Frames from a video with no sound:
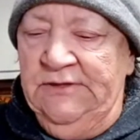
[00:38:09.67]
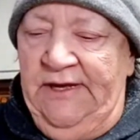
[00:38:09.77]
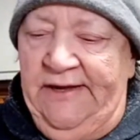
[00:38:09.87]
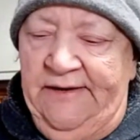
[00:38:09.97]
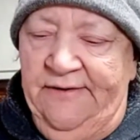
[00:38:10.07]

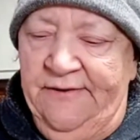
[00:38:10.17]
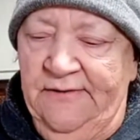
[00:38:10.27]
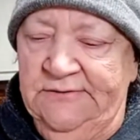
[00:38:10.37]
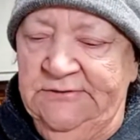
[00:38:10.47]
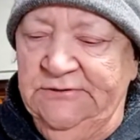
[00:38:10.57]
and
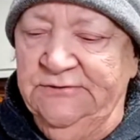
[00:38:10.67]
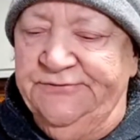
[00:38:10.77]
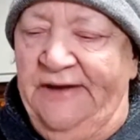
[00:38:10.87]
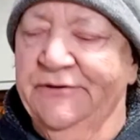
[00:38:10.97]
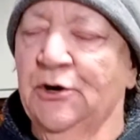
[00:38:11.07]

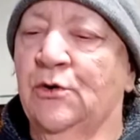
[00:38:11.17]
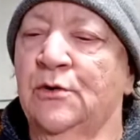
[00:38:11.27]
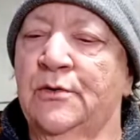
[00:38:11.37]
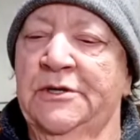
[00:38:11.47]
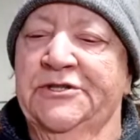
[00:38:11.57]
five and a
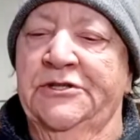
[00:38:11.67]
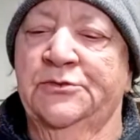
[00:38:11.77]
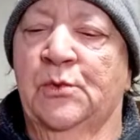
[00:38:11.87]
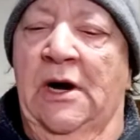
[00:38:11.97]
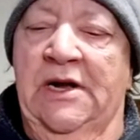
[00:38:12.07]
quarter
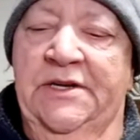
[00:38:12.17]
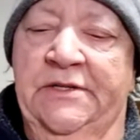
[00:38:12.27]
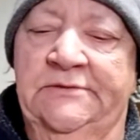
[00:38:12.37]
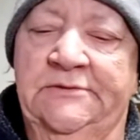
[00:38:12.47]
inches wide.